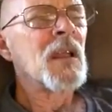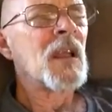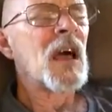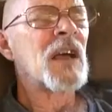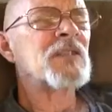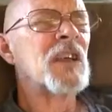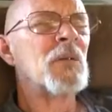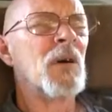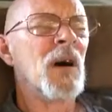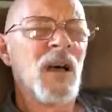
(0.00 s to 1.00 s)
And I
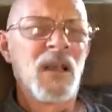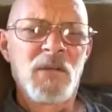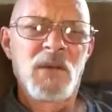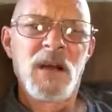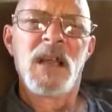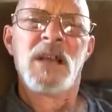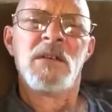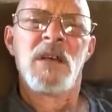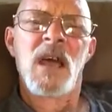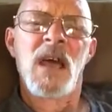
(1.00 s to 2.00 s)
said, what? Why'd they
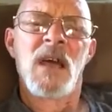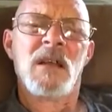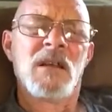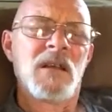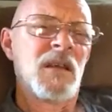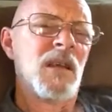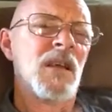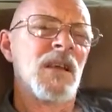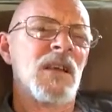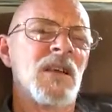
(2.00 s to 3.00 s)
do that?
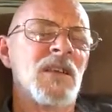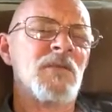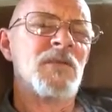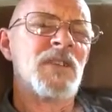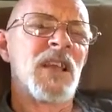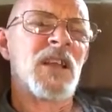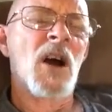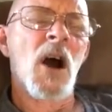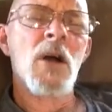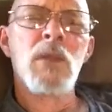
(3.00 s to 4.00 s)
Said the
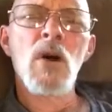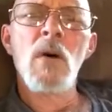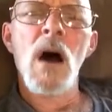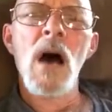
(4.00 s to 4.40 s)
car blew